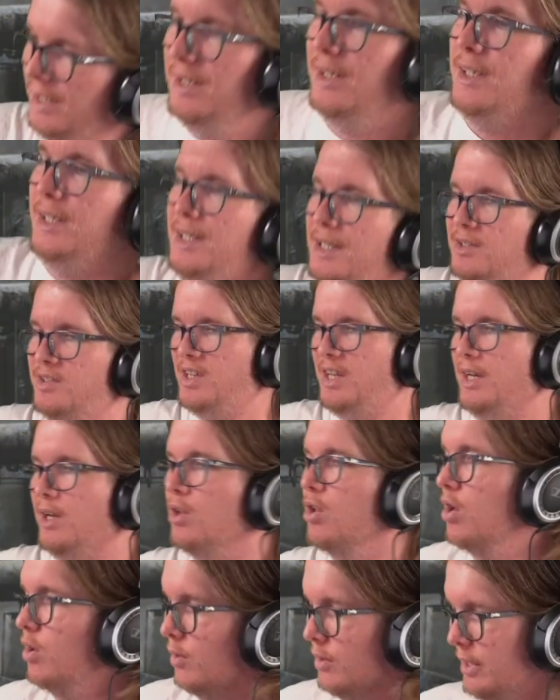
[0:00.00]
He said
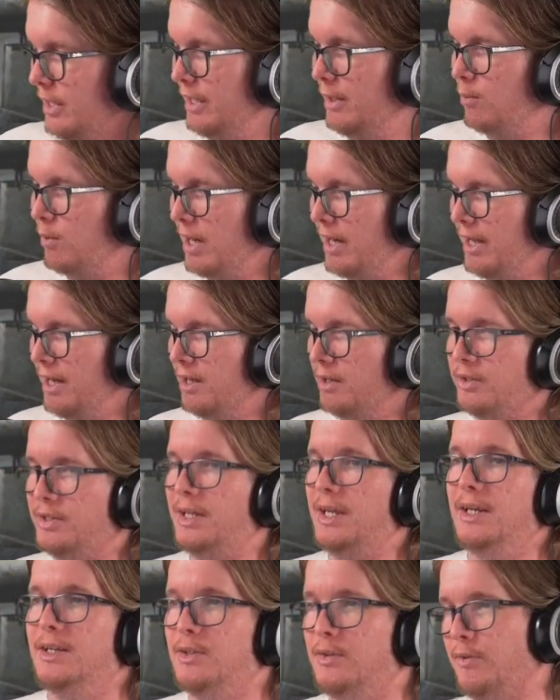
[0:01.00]
hello and then he ran out to
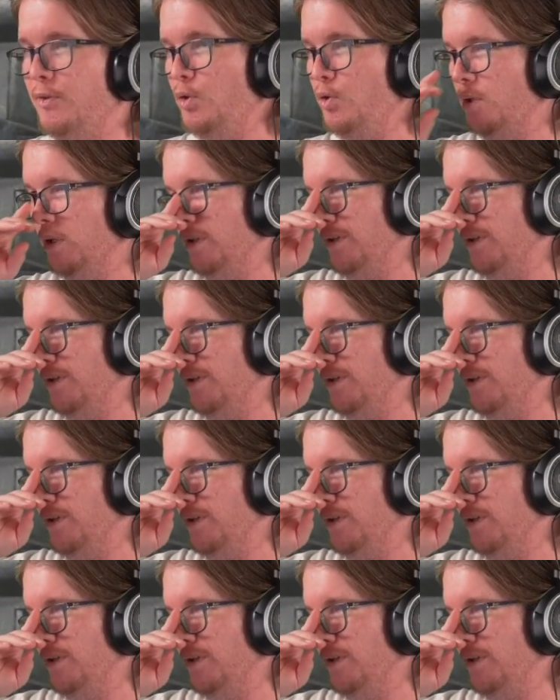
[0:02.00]
get his food.